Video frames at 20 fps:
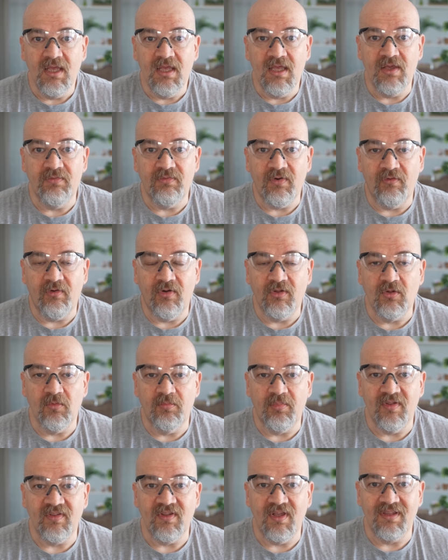if I want to
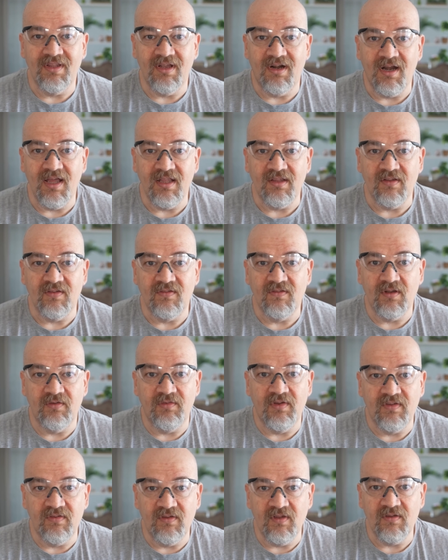present their latest
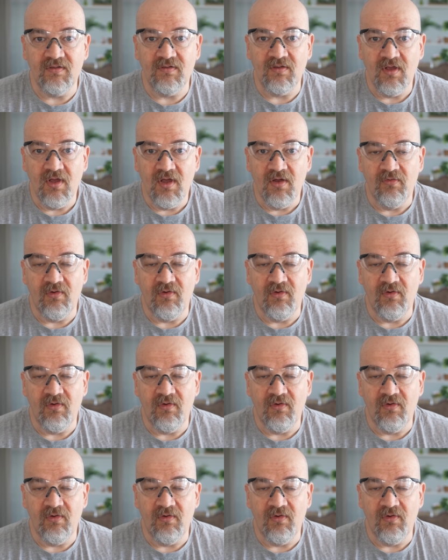services,